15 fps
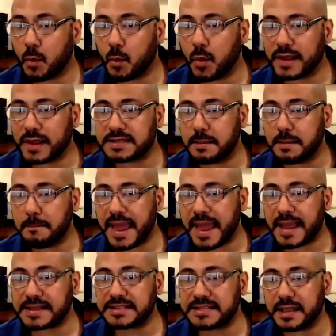What's the
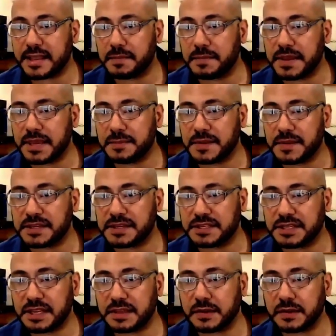max in PPC
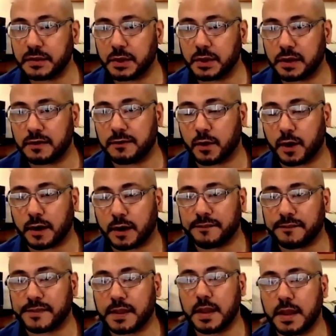you look for?
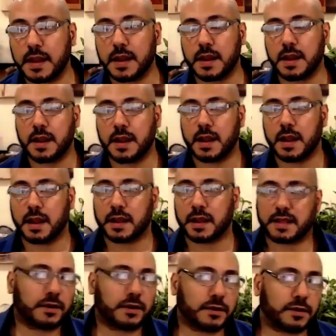
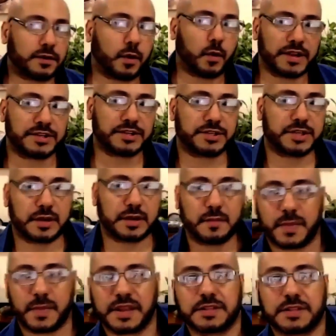It's a good question,
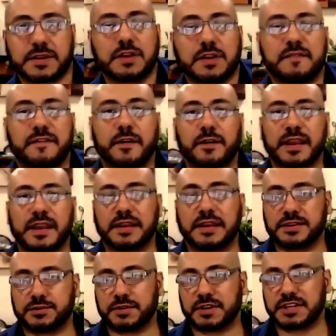but it's also very
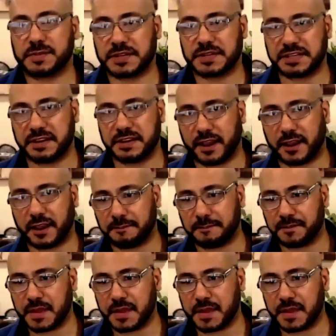industry specific.